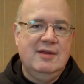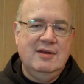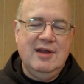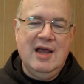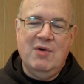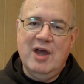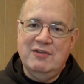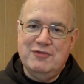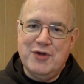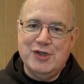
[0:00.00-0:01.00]
Now,
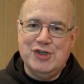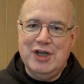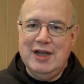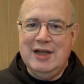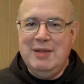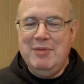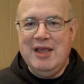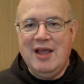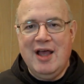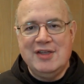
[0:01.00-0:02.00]
unfortunately,
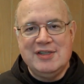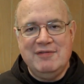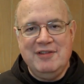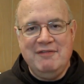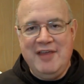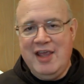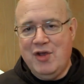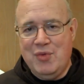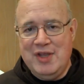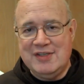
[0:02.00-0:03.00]
because of the
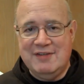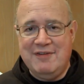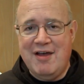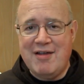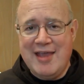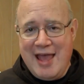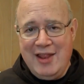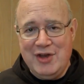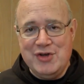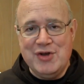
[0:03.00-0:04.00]
vagaries of our
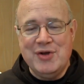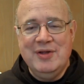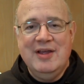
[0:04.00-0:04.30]
calendar,